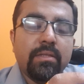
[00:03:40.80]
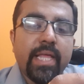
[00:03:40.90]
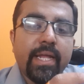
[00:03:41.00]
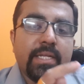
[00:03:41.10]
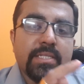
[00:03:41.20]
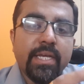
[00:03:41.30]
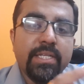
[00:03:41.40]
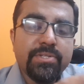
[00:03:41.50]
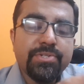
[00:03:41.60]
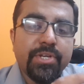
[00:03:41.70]
there is a
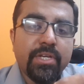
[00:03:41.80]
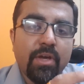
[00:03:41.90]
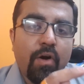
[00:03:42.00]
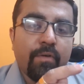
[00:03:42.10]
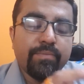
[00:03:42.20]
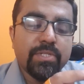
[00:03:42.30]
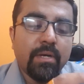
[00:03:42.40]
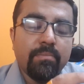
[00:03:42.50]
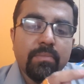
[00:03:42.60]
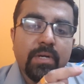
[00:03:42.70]
history of
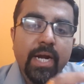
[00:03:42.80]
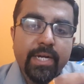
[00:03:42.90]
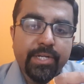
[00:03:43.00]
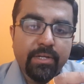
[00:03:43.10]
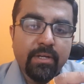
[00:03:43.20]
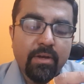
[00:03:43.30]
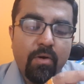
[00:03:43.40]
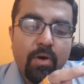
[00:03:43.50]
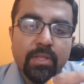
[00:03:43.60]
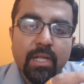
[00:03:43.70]
some cut
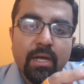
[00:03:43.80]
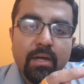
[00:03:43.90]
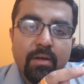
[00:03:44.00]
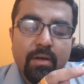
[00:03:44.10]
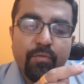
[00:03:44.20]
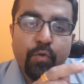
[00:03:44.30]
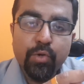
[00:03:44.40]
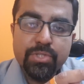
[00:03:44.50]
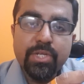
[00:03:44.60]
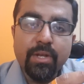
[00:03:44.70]
on the
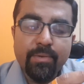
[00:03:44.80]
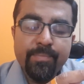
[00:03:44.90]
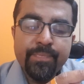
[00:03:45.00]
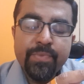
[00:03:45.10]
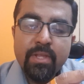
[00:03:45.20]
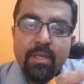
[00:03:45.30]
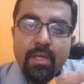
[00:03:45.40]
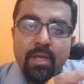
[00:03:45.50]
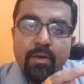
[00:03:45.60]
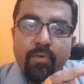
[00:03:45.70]
foreskin
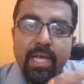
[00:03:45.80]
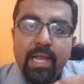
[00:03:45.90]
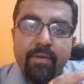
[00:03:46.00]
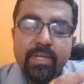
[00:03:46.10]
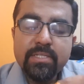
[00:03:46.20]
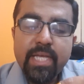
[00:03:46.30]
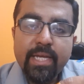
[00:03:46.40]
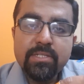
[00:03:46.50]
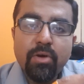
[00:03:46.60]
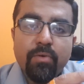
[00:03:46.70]
while having
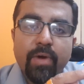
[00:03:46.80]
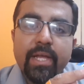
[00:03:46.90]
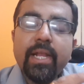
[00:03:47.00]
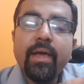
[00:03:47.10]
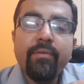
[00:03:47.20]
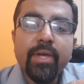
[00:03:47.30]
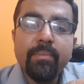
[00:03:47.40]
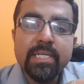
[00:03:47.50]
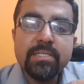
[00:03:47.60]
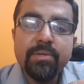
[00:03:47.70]
sex or while
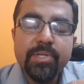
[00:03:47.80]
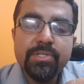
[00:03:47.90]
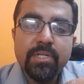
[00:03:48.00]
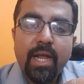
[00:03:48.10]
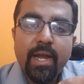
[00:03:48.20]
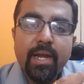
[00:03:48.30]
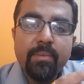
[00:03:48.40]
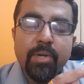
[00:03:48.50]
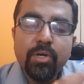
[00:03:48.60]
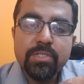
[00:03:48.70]
having masturbation,
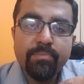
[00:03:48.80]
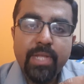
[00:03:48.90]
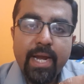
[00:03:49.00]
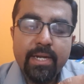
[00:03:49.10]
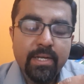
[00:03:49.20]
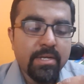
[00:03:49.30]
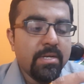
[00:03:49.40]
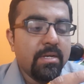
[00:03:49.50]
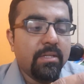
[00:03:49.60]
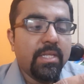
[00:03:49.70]
and because of that
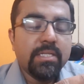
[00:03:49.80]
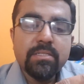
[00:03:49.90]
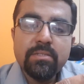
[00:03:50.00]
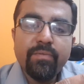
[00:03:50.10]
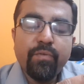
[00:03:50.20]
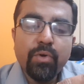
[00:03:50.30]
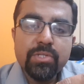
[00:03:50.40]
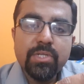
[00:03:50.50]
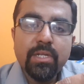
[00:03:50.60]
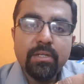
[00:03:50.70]
this
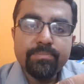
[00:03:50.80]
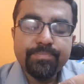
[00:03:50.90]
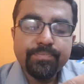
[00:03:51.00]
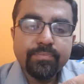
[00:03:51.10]
foreskin